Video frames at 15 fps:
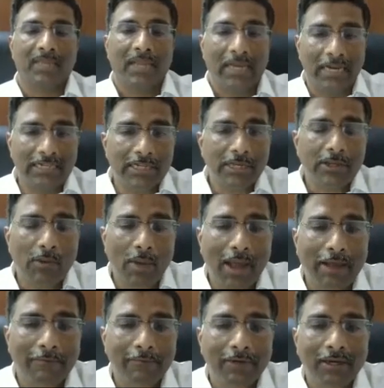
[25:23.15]
Let's say you
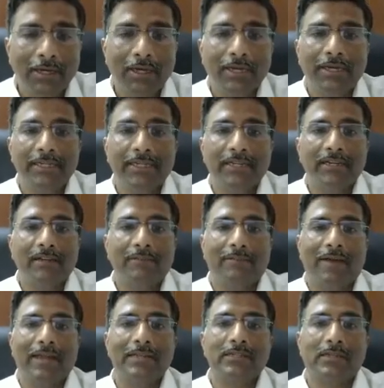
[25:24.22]
have an internal
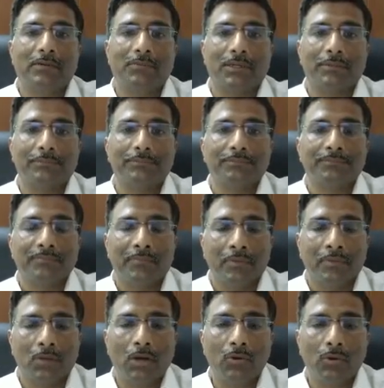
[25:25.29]
file server,
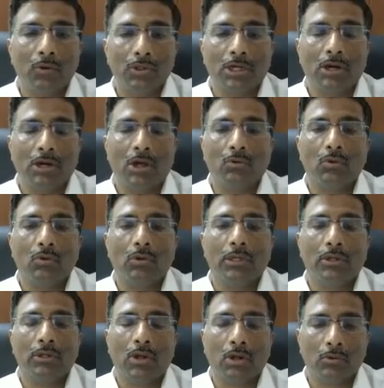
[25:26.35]
not hosted on
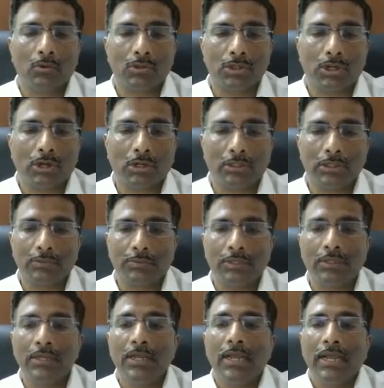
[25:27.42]
Google, not hosted on this
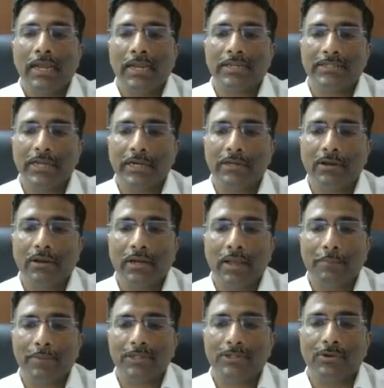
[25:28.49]
one. Inside your
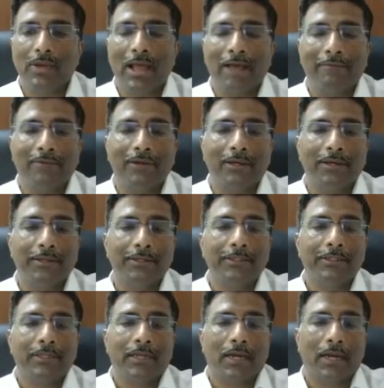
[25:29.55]
campus, you have a
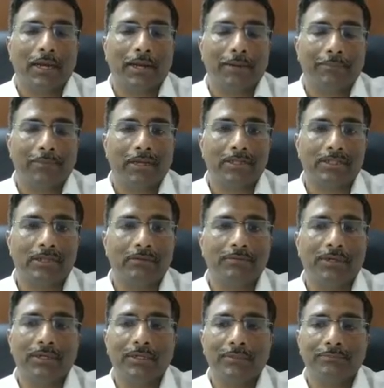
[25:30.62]

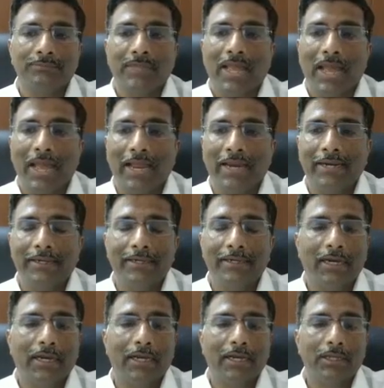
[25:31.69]
server,
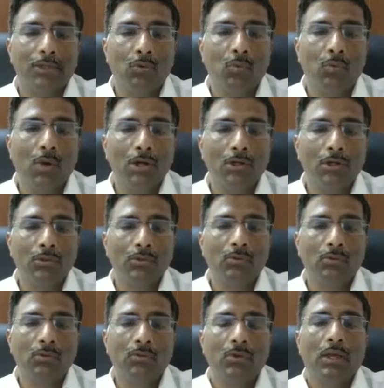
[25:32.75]
and you want
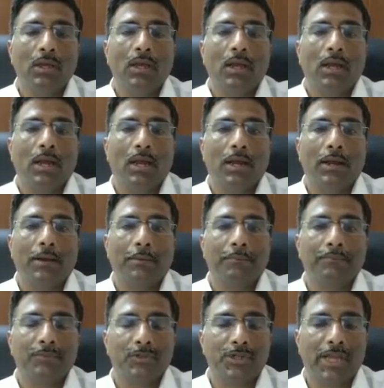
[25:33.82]
to
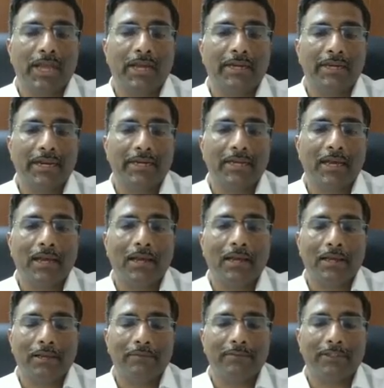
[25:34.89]
share
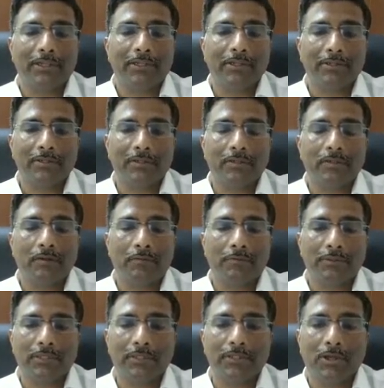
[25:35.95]
data within
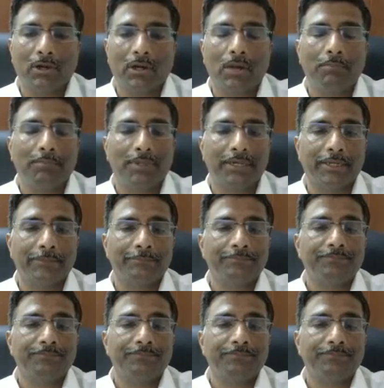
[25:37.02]
your company.